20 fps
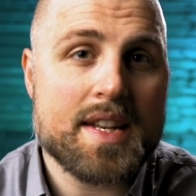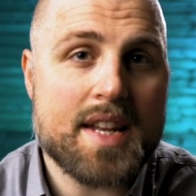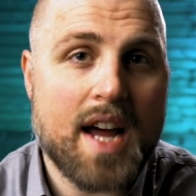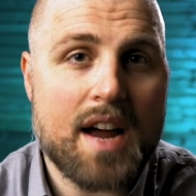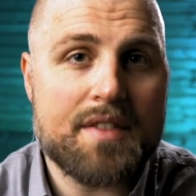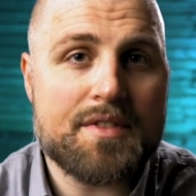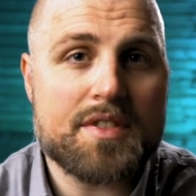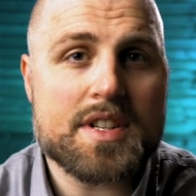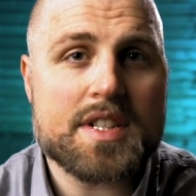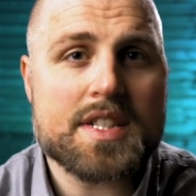
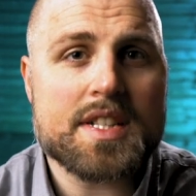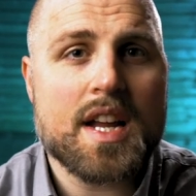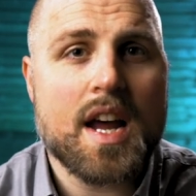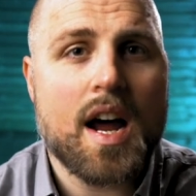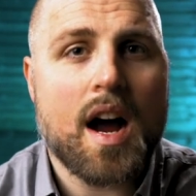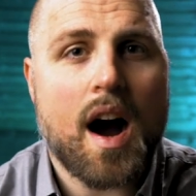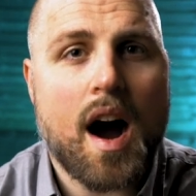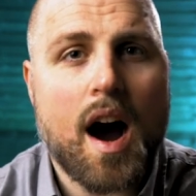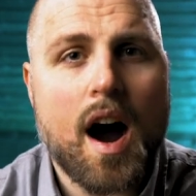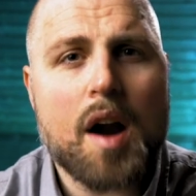Divers
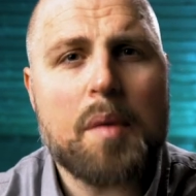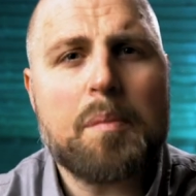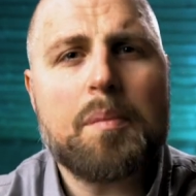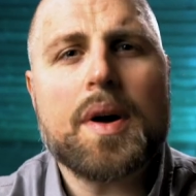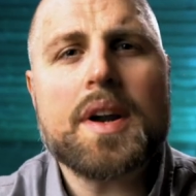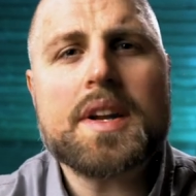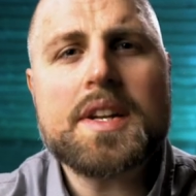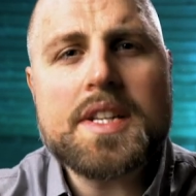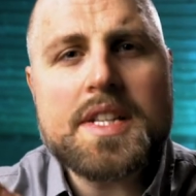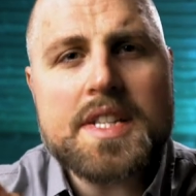are
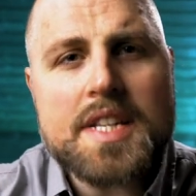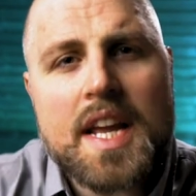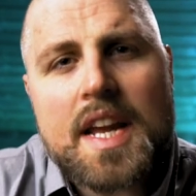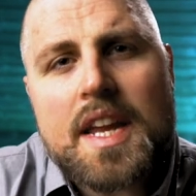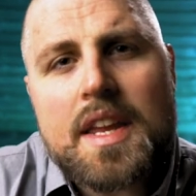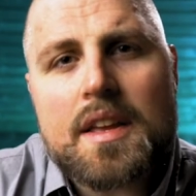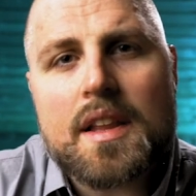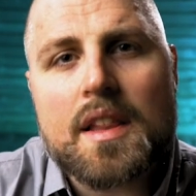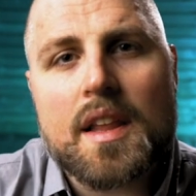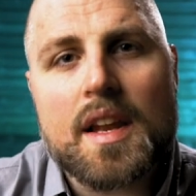
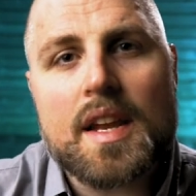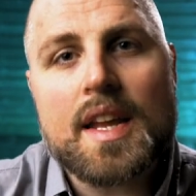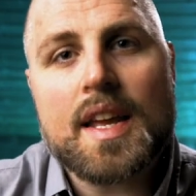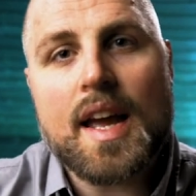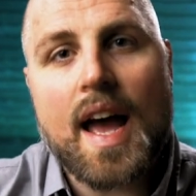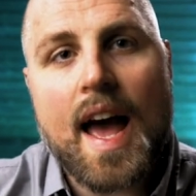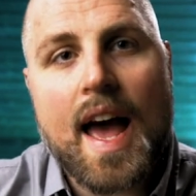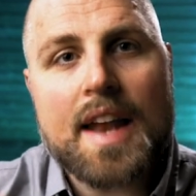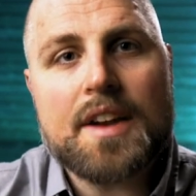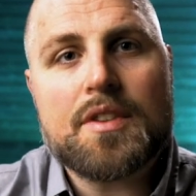
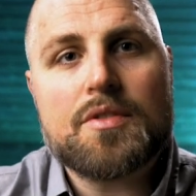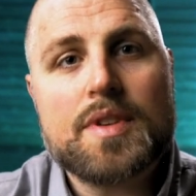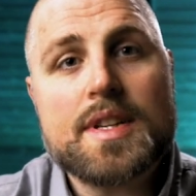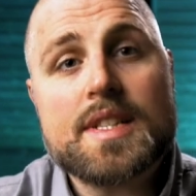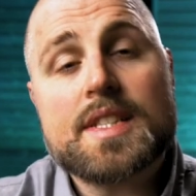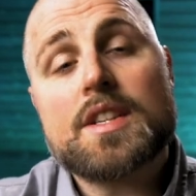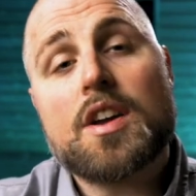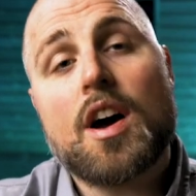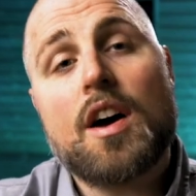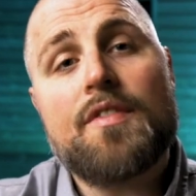particularly at
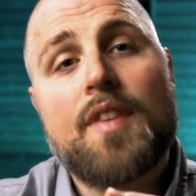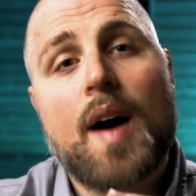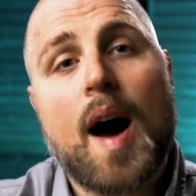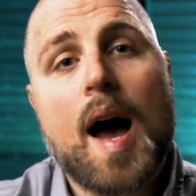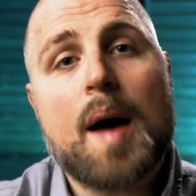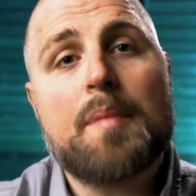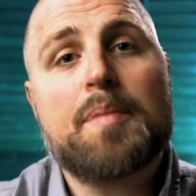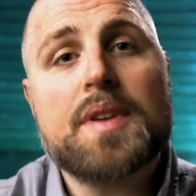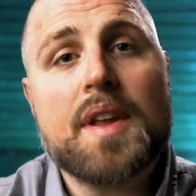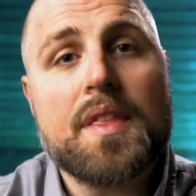risk of
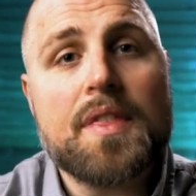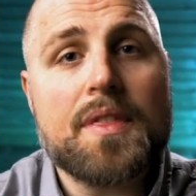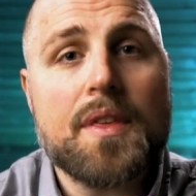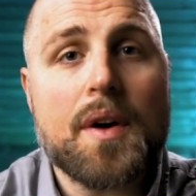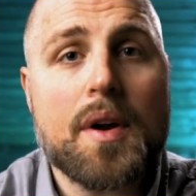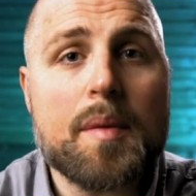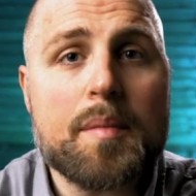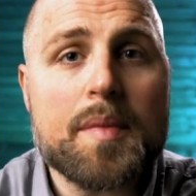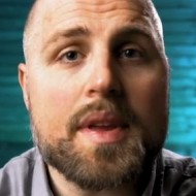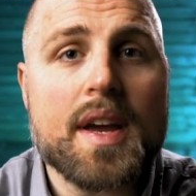
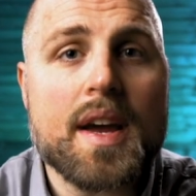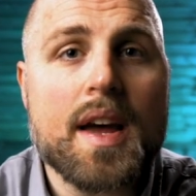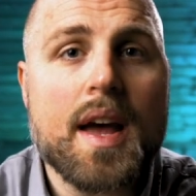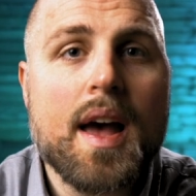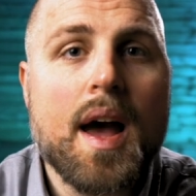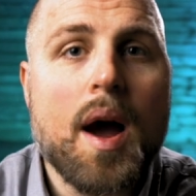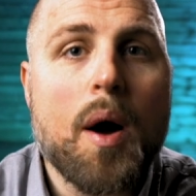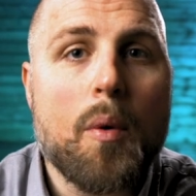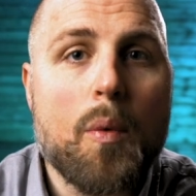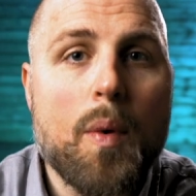hyperthermia
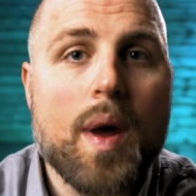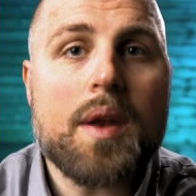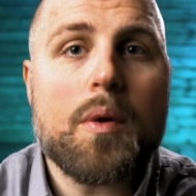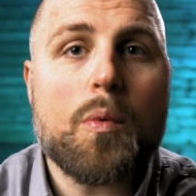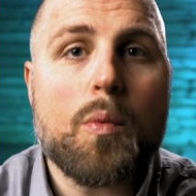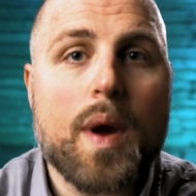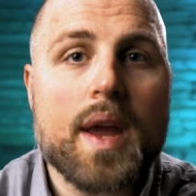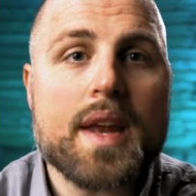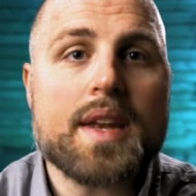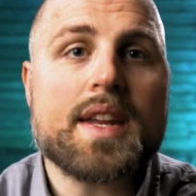
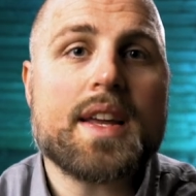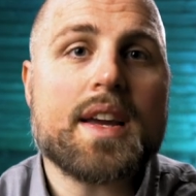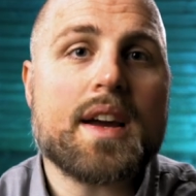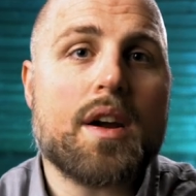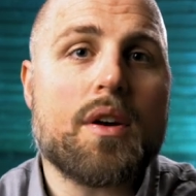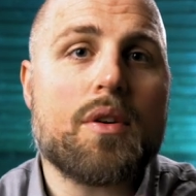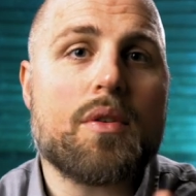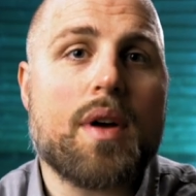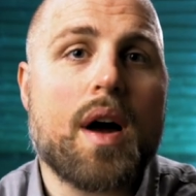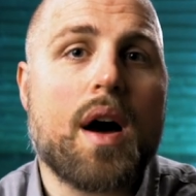when waiting
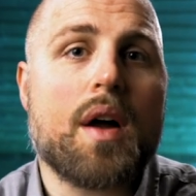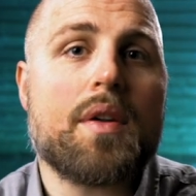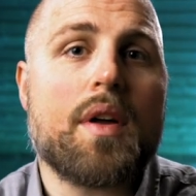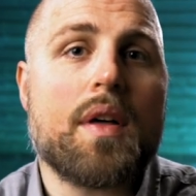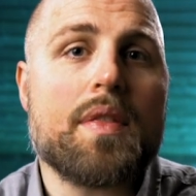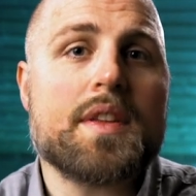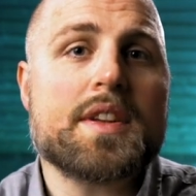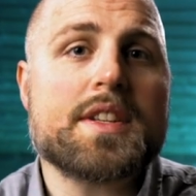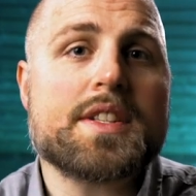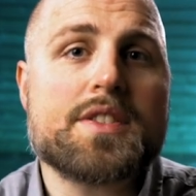around
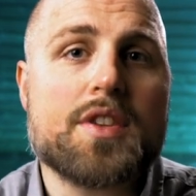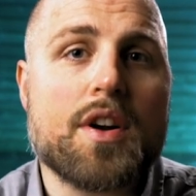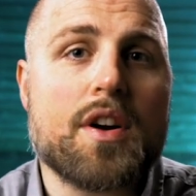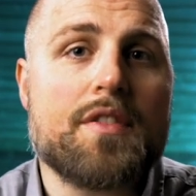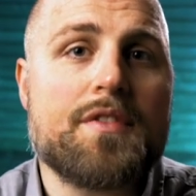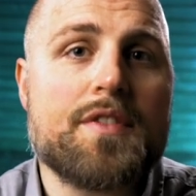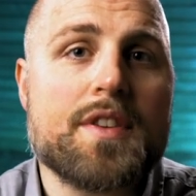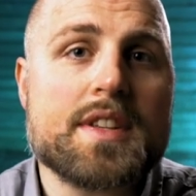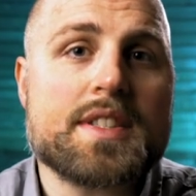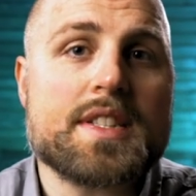on the
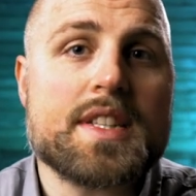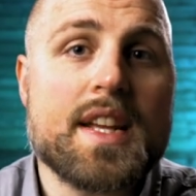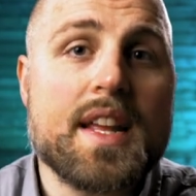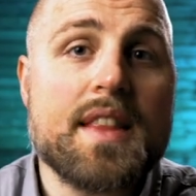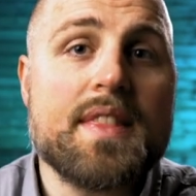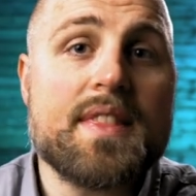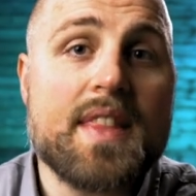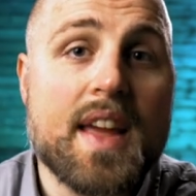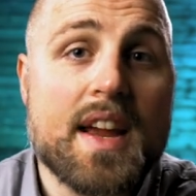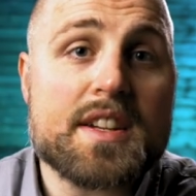surface
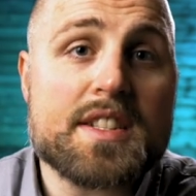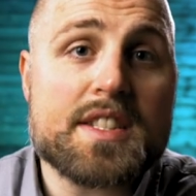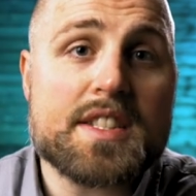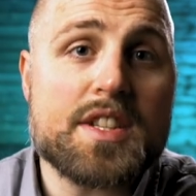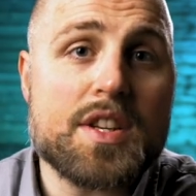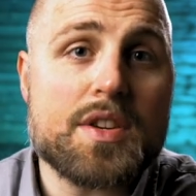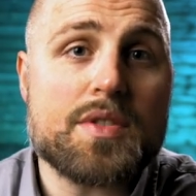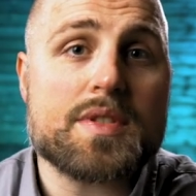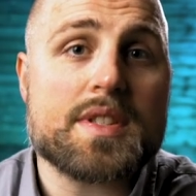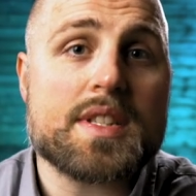in their
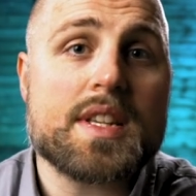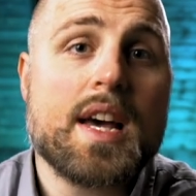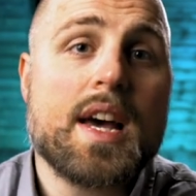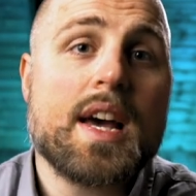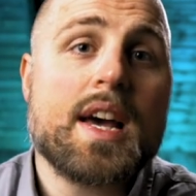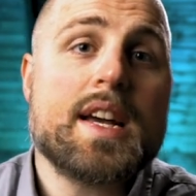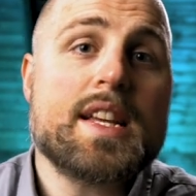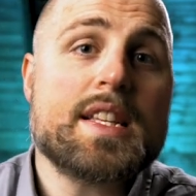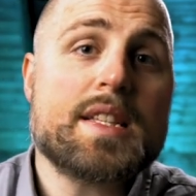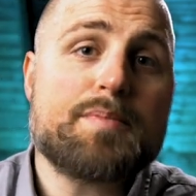suits,
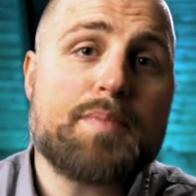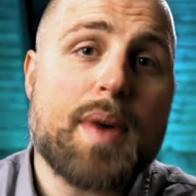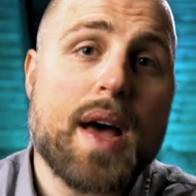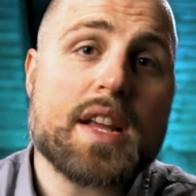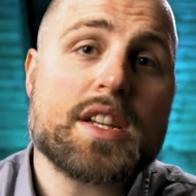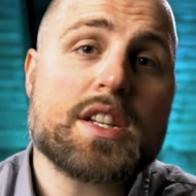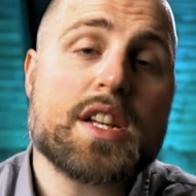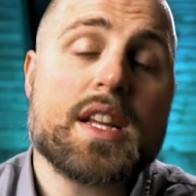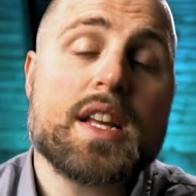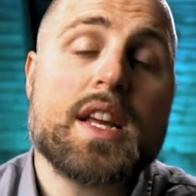
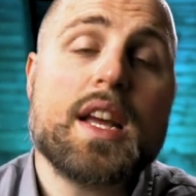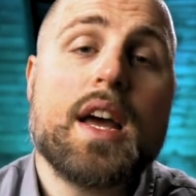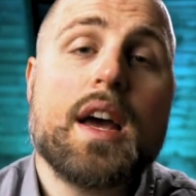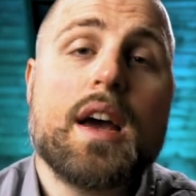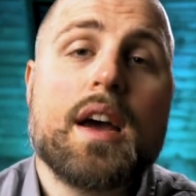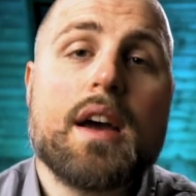especially